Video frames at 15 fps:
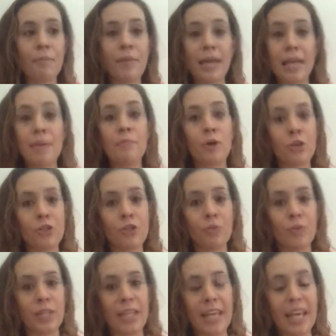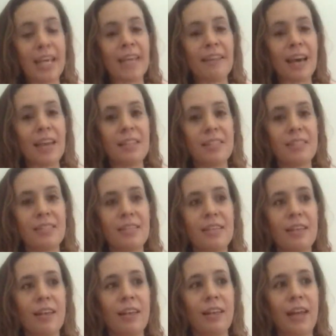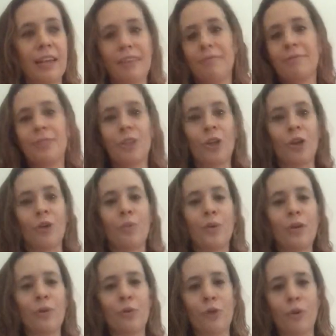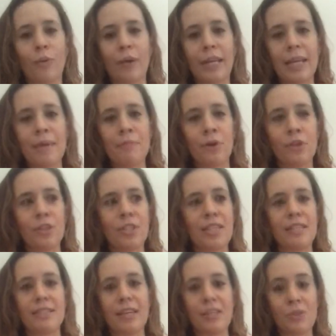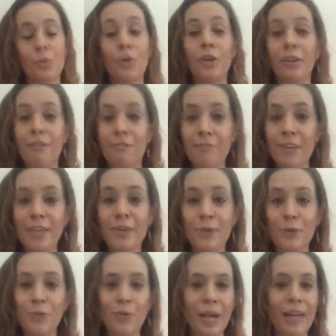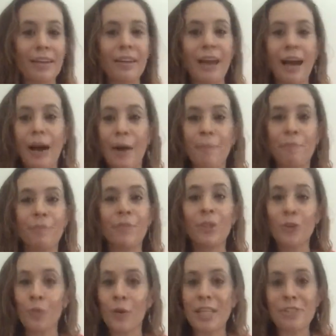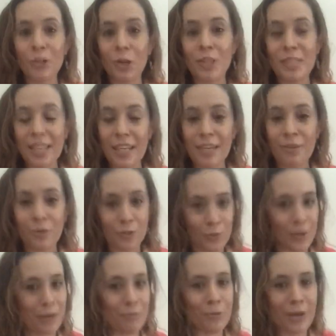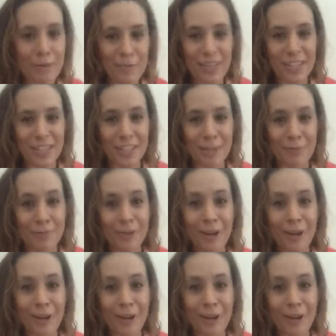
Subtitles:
emotion with an E, that's like, you know, we all know what emotion is. That's what you feel when the West Coast Eagles win a premiership,